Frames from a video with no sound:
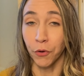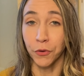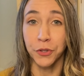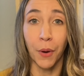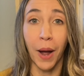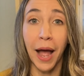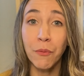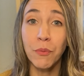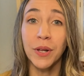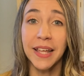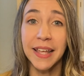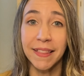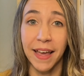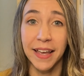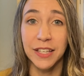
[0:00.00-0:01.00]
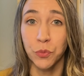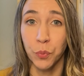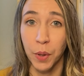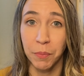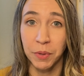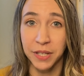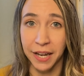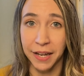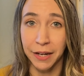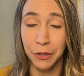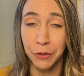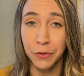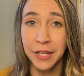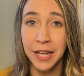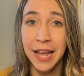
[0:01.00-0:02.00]
So I really like sweet potatoes,
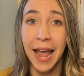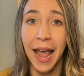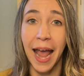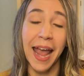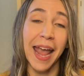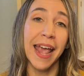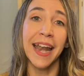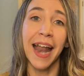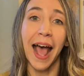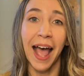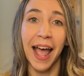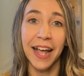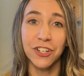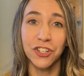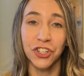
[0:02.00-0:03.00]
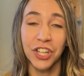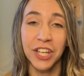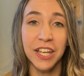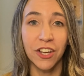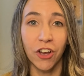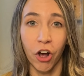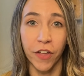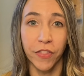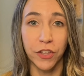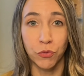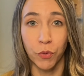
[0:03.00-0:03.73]
and I actually got this